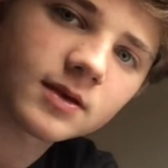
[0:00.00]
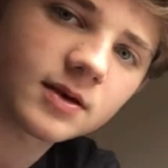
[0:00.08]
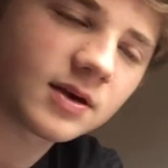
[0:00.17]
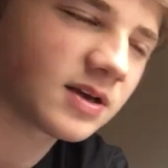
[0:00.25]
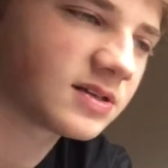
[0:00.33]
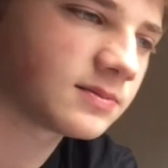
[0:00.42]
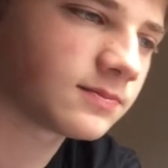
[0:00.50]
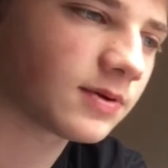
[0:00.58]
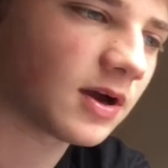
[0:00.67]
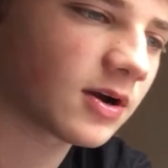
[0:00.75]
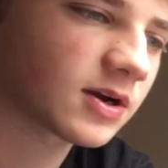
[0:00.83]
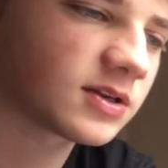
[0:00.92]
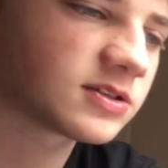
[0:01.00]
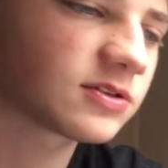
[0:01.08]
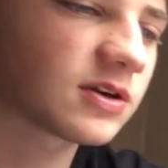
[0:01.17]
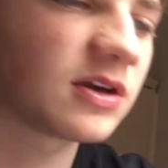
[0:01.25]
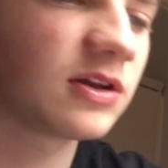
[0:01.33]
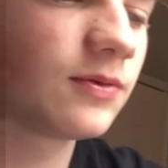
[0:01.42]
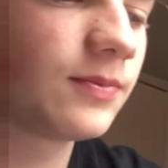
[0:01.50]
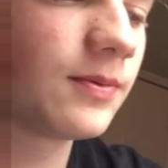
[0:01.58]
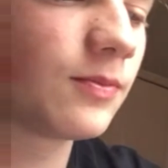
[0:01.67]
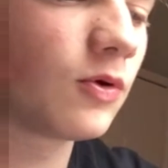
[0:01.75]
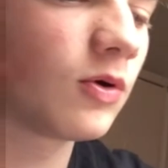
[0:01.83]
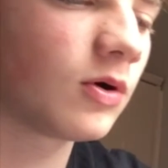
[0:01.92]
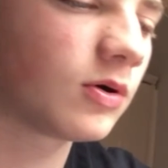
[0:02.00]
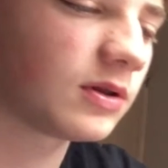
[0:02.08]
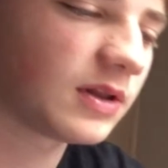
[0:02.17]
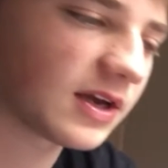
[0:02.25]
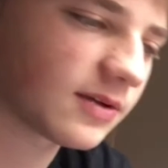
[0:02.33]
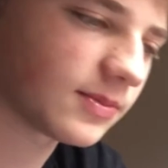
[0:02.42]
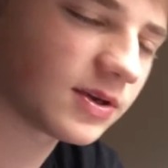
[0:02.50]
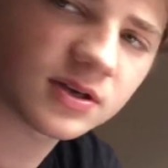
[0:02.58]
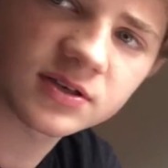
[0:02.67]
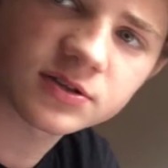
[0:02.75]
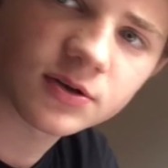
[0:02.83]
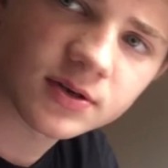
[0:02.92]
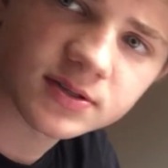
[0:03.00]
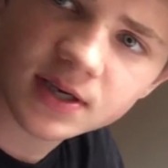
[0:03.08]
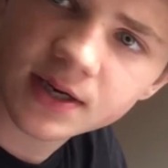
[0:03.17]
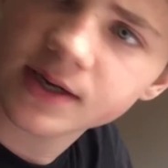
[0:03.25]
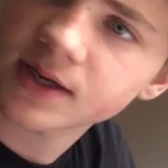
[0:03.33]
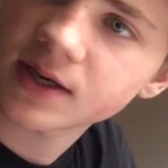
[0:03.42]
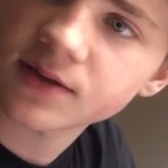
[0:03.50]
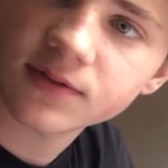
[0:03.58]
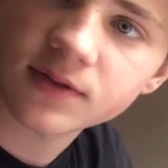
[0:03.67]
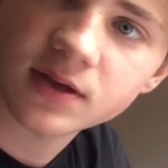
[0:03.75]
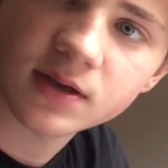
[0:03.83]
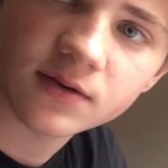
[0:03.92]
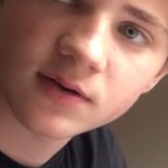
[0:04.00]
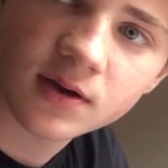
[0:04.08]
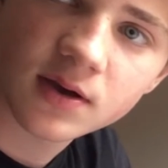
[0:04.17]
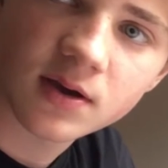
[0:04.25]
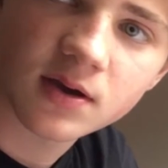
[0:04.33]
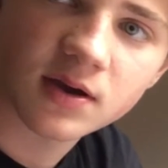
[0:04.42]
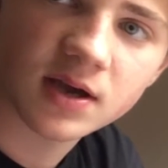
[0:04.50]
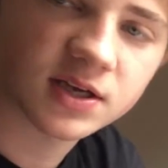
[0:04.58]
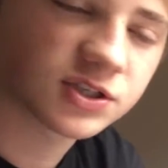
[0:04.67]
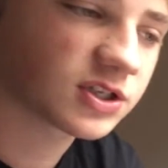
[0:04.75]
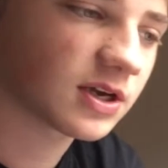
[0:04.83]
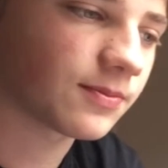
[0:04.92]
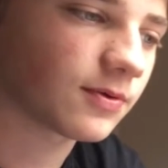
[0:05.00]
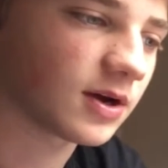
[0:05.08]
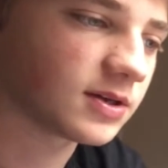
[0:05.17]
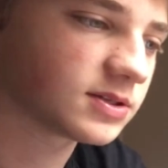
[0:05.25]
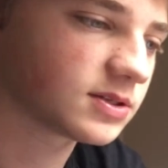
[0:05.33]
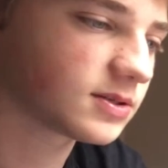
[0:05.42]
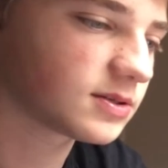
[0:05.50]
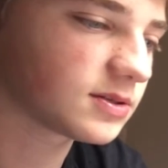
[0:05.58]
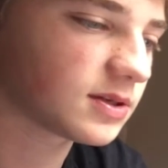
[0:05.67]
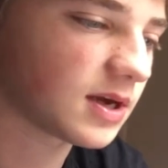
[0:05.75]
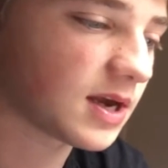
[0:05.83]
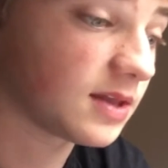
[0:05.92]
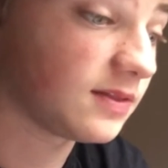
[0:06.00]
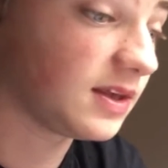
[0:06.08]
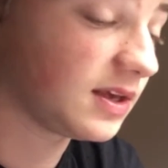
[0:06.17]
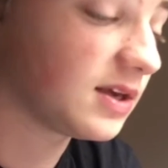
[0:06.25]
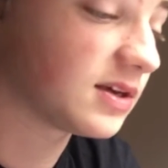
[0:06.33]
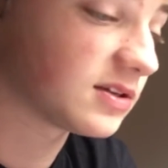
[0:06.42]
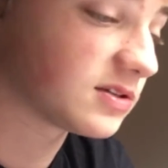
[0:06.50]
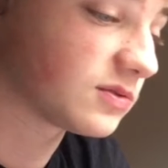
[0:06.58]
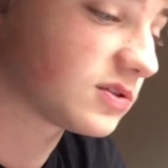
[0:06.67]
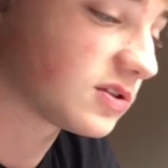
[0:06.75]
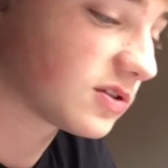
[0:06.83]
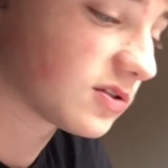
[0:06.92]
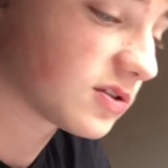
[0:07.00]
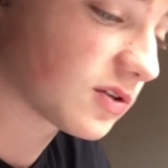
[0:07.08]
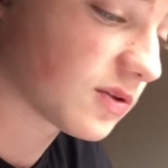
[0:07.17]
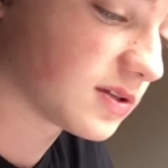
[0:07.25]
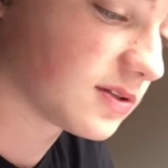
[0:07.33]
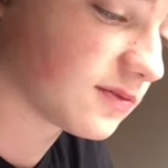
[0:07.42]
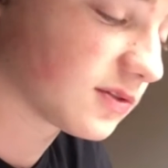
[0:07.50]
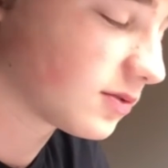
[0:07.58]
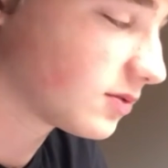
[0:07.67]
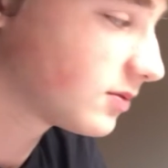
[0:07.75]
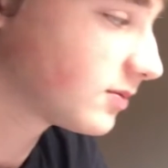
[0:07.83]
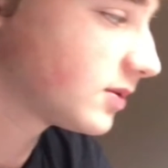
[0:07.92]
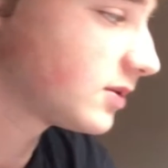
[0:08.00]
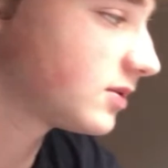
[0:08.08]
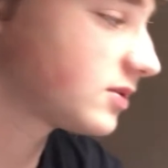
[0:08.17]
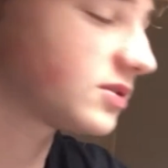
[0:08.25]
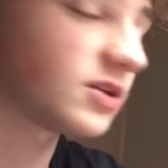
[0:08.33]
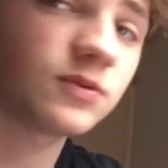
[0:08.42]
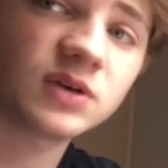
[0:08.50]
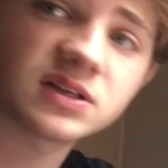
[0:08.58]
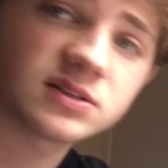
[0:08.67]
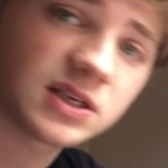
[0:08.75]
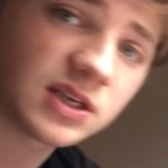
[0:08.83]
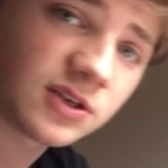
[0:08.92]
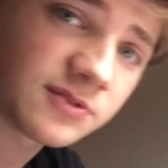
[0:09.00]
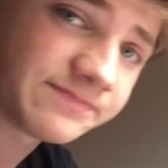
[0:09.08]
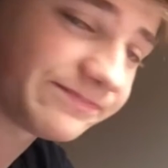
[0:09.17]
And I reckon it's looking a little bit more like me, as long as I can get the head shape right. And the ears, which is also quite difficult. So we continue.